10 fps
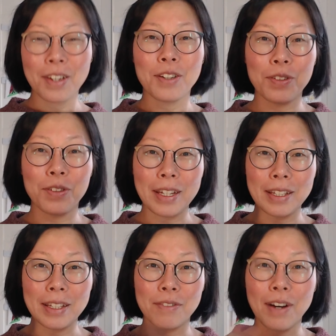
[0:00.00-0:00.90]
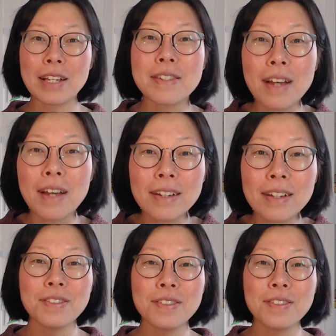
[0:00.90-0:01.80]
You need the right
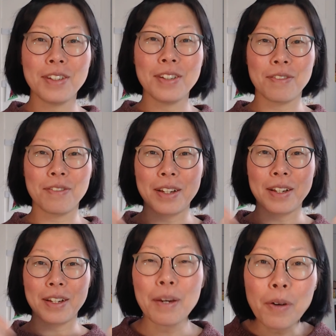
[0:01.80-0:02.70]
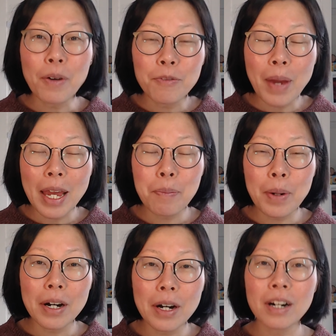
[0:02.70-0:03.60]
size, you need the right type of
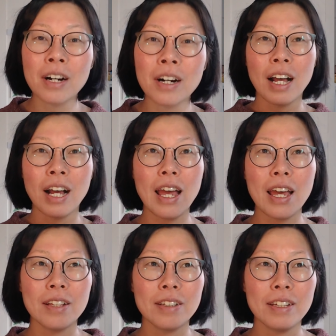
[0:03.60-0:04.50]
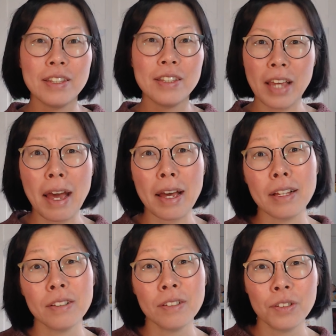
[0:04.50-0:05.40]
paper, and in the
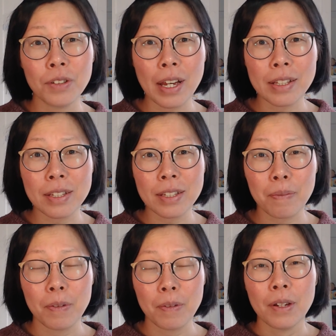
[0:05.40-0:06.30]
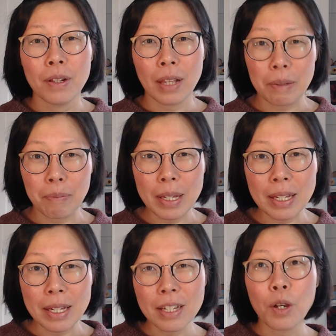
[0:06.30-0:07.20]
end you ended up like
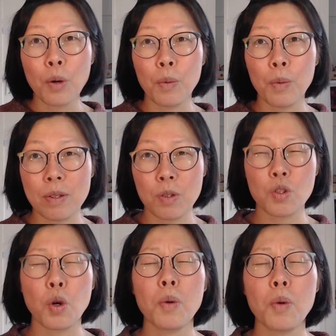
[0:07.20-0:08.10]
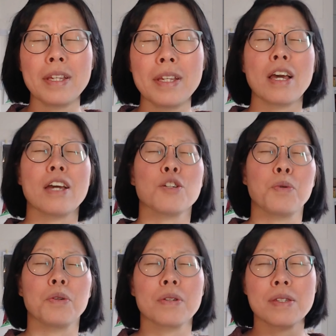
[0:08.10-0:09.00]
me with so many
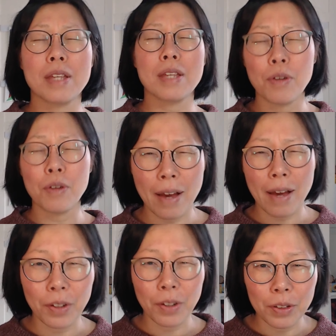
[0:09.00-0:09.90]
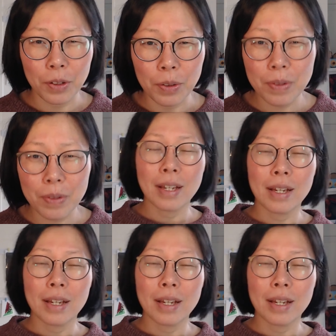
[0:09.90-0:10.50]
sketchbooks that you have not used.